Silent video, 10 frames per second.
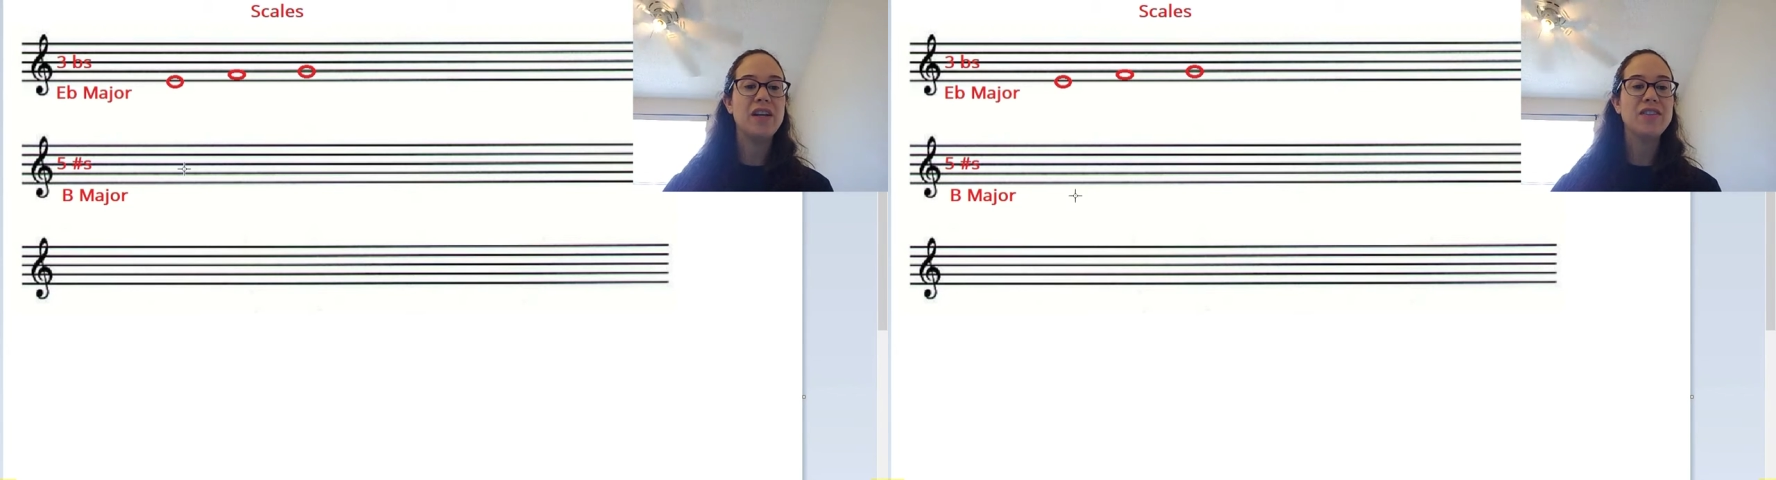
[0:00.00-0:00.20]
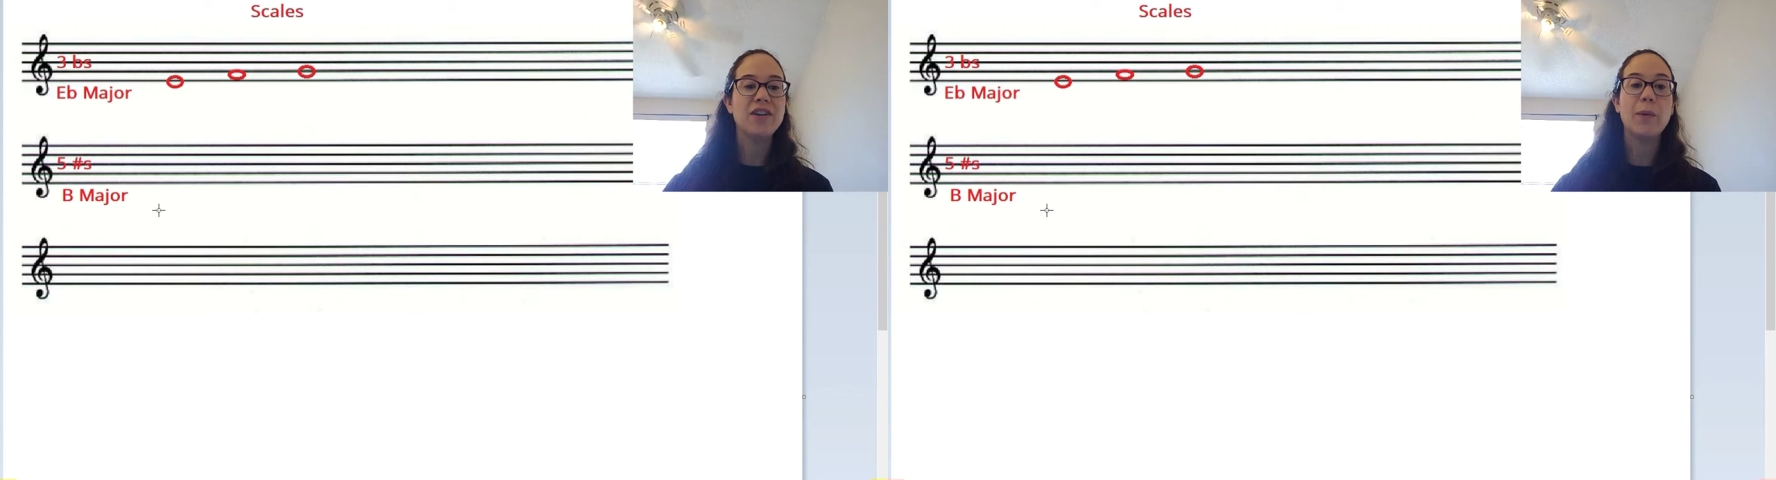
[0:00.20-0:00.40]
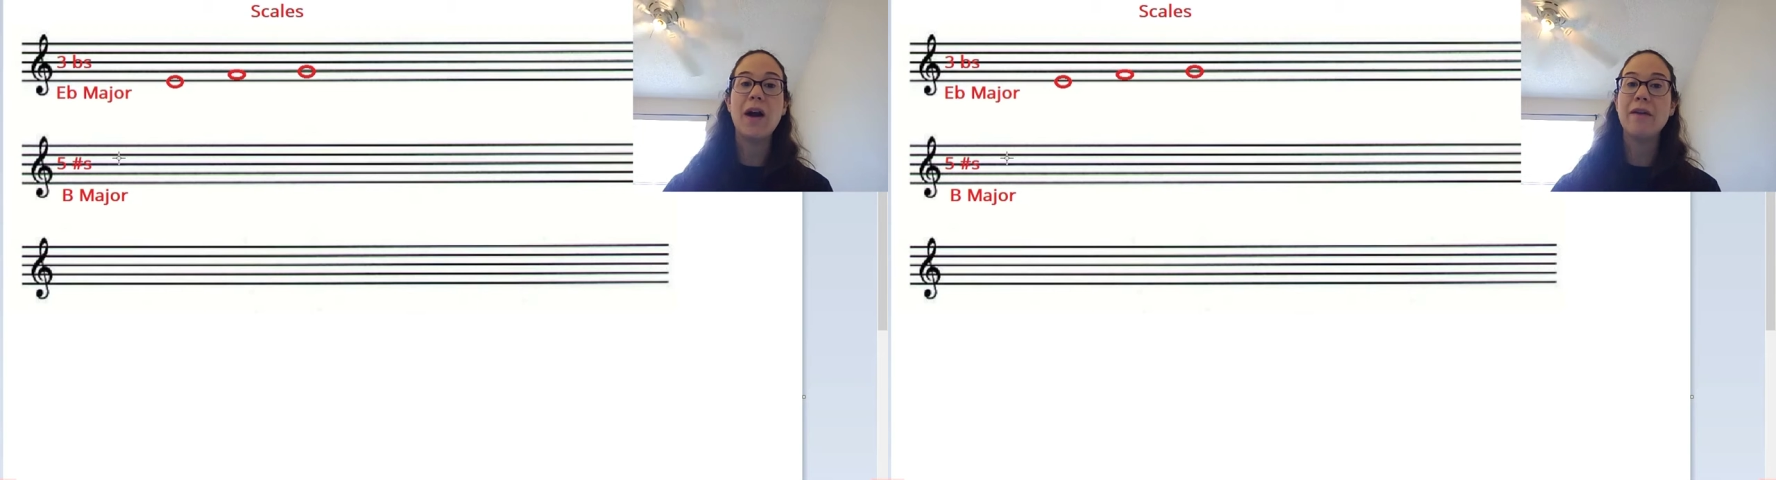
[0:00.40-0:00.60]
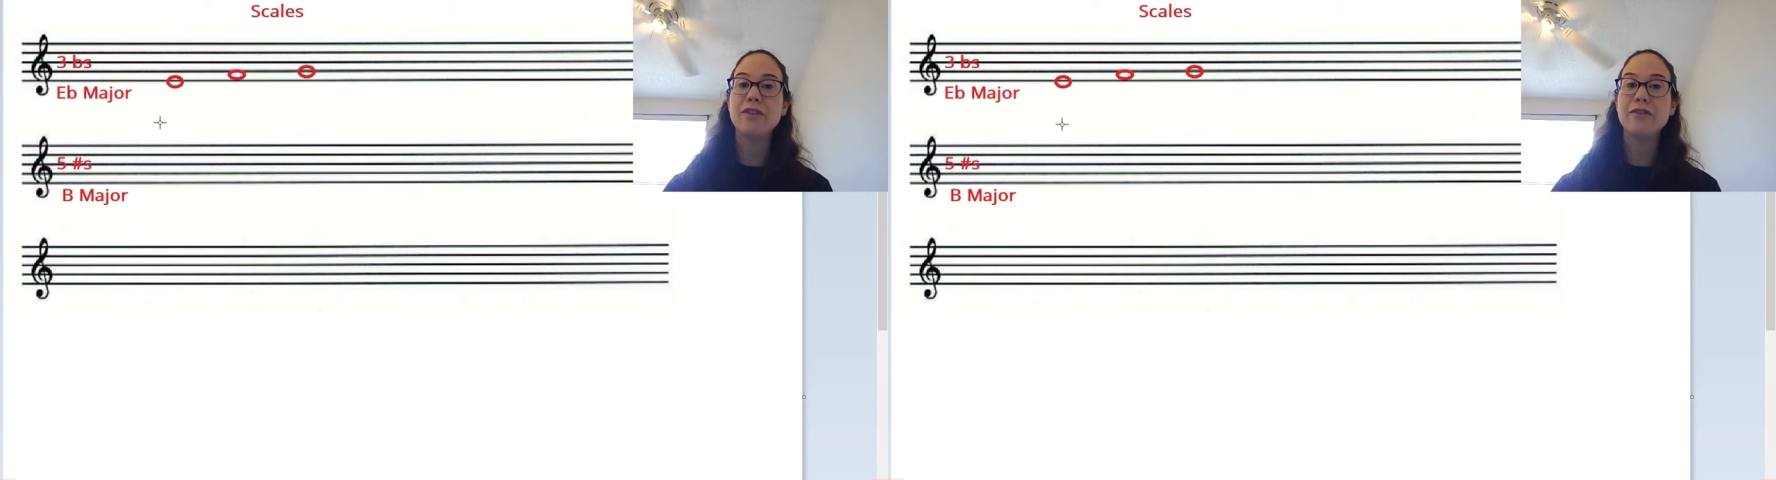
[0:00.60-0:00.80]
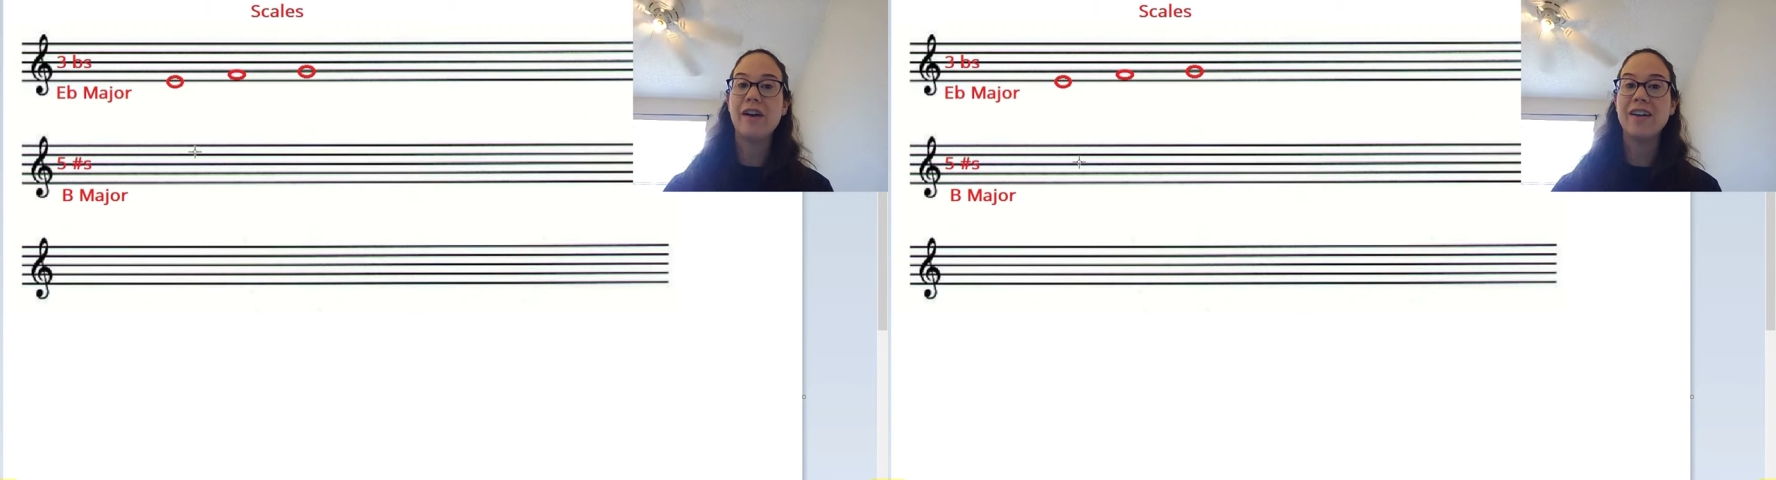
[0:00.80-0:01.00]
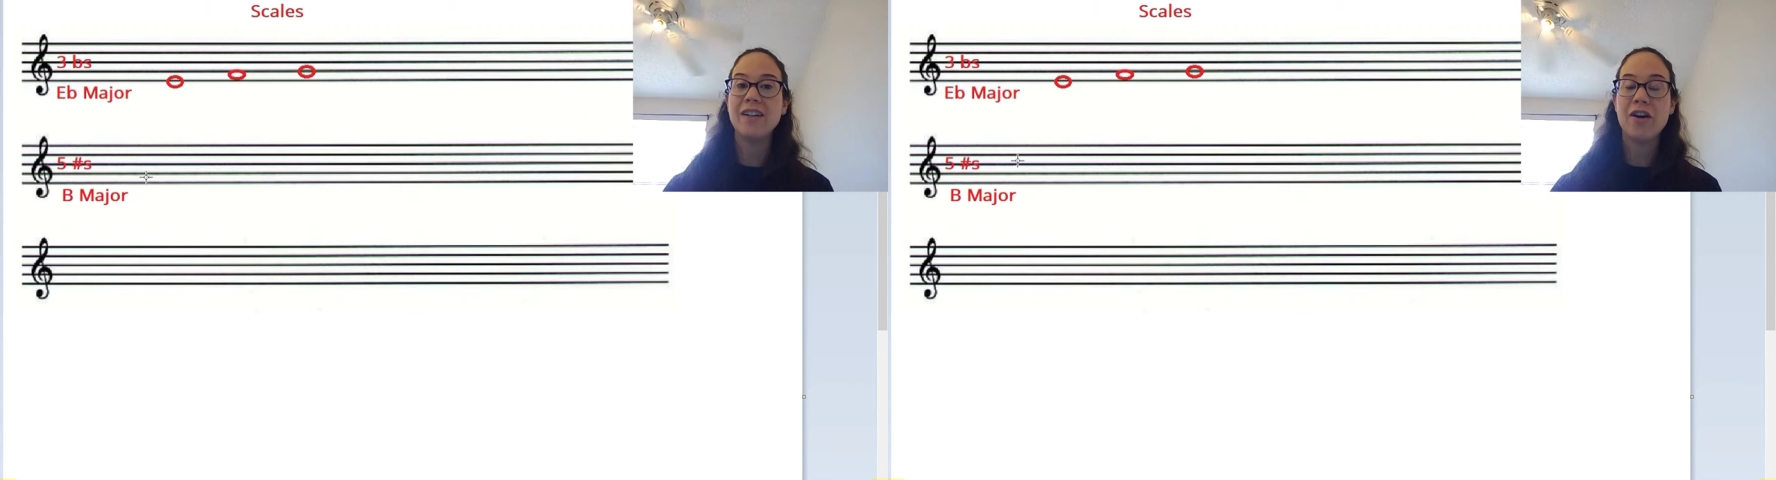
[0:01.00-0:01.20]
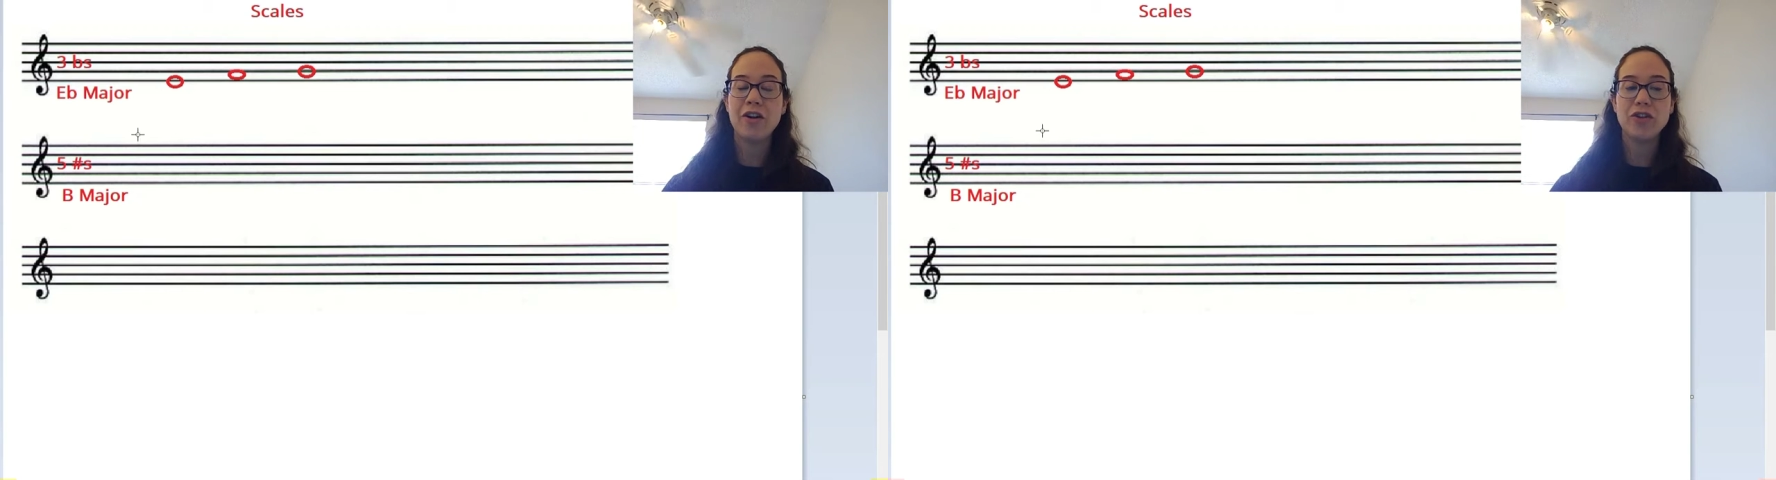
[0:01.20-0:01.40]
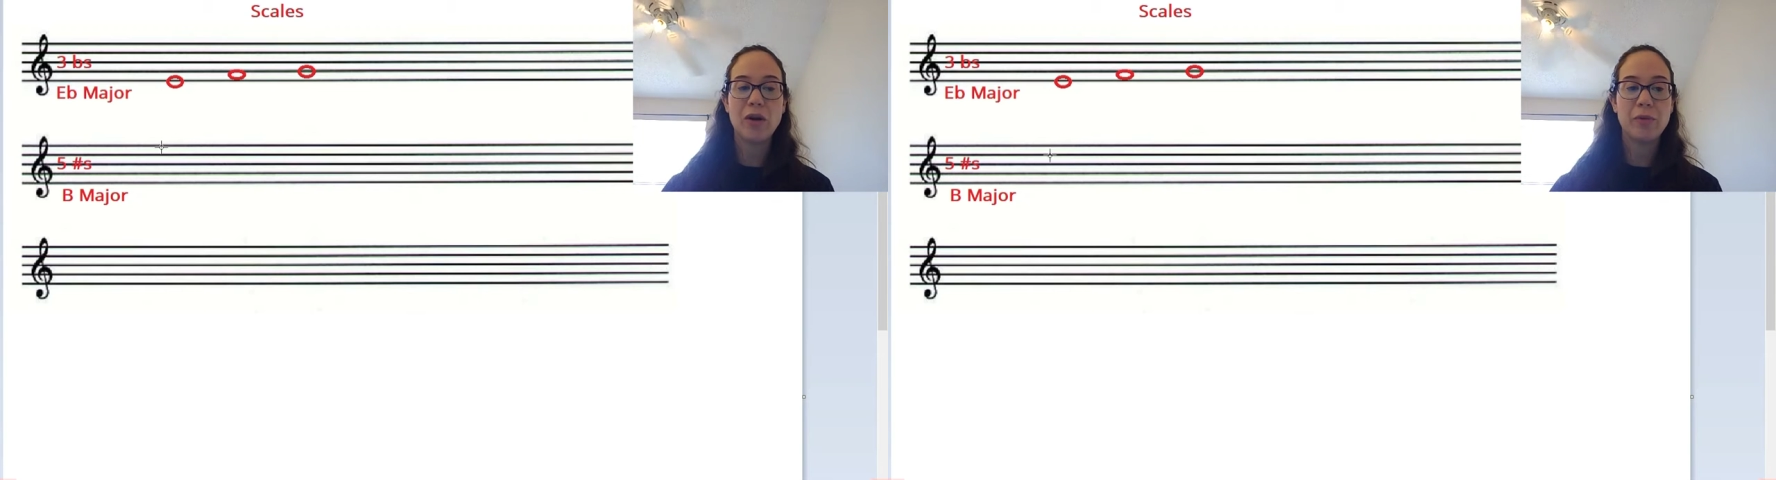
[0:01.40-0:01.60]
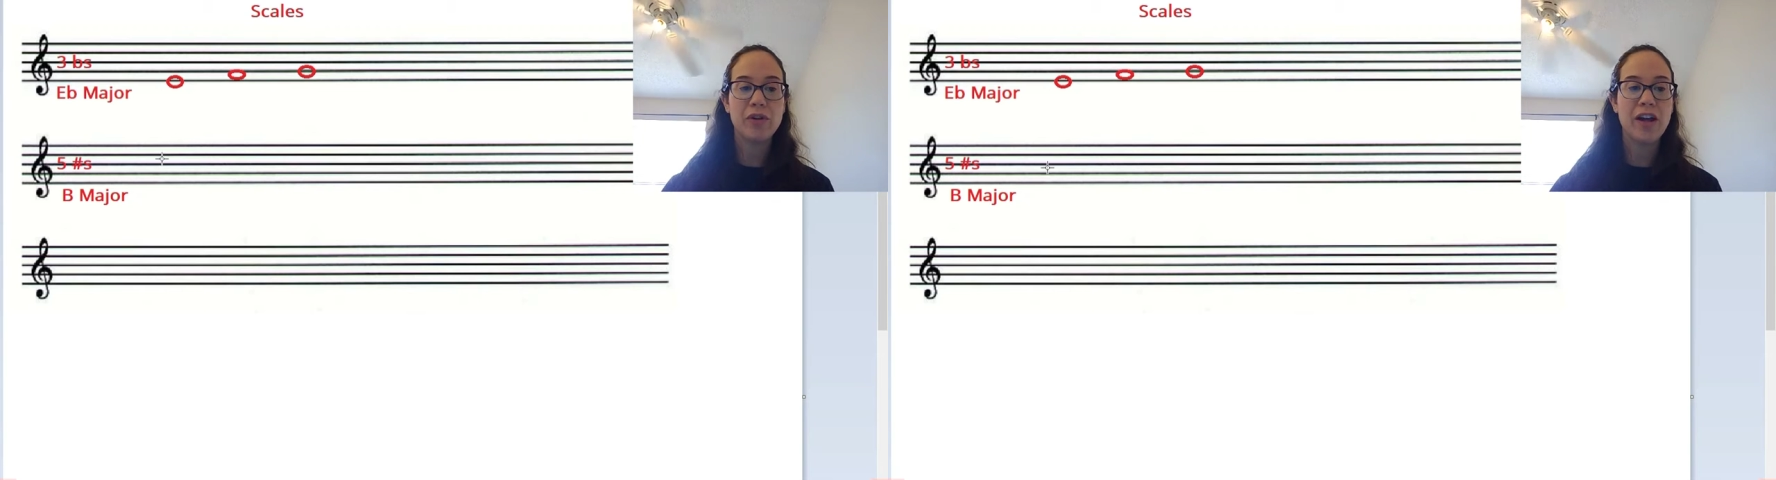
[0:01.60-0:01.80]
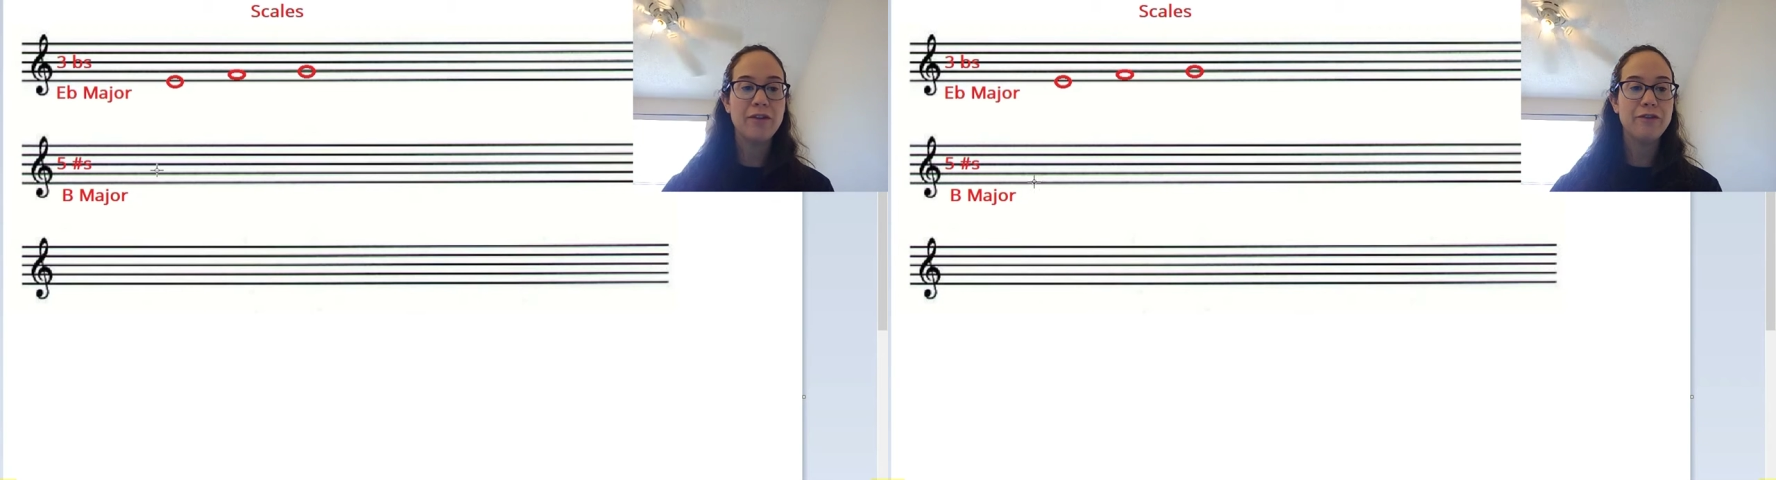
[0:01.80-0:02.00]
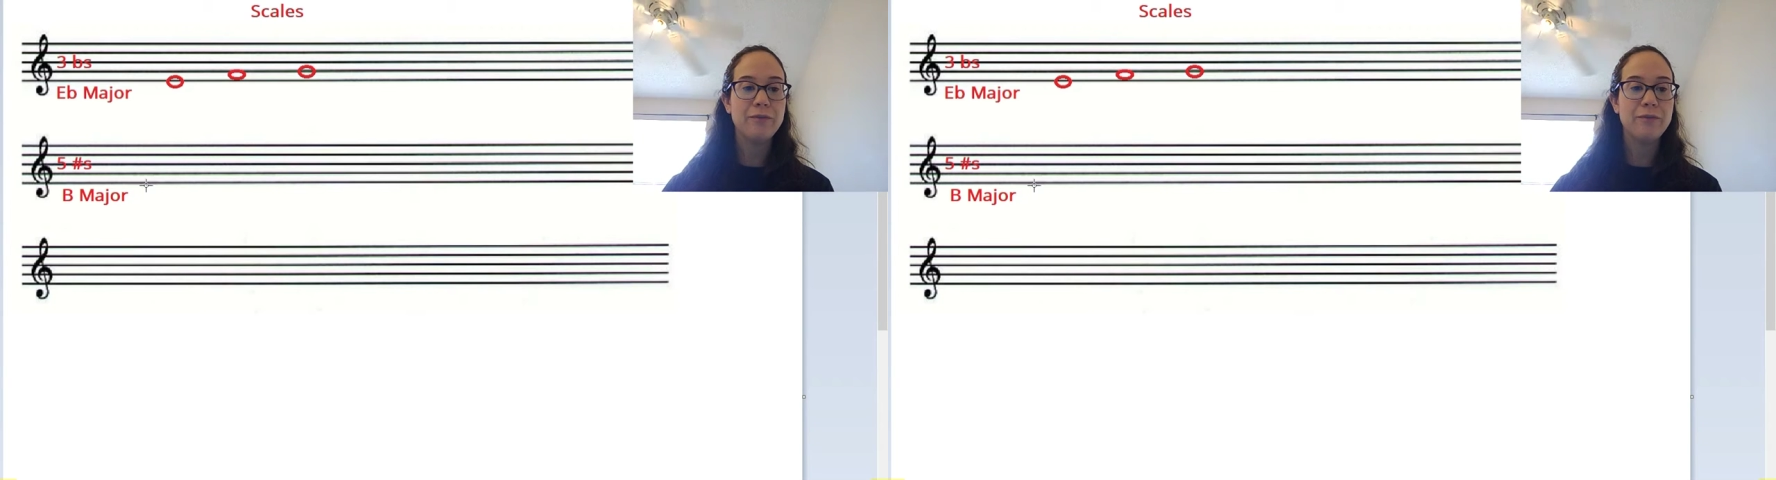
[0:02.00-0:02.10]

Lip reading: so we'll have to find it on our treble clef.